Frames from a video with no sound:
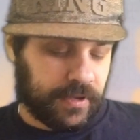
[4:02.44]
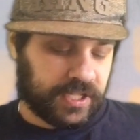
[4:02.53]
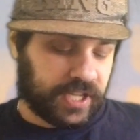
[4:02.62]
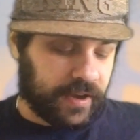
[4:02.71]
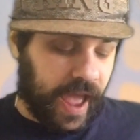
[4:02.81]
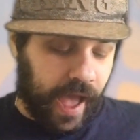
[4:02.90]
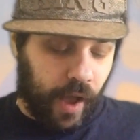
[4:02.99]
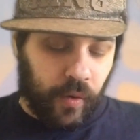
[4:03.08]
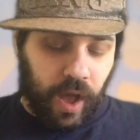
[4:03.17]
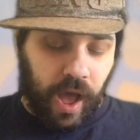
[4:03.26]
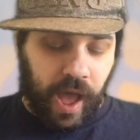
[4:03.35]
So
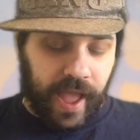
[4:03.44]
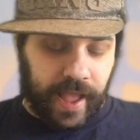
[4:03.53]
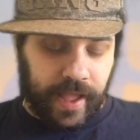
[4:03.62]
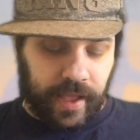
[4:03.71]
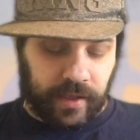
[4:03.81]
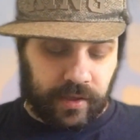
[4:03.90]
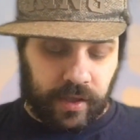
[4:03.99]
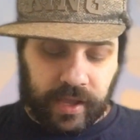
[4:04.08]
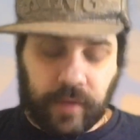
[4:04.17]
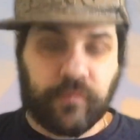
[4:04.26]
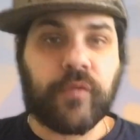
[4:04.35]
now I
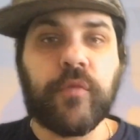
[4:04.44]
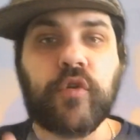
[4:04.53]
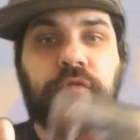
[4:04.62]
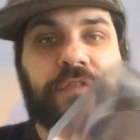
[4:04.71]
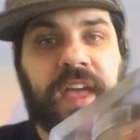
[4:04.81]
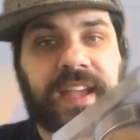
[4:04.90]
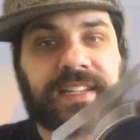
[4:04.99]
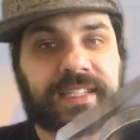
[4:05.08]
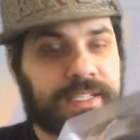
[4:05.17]
can remove this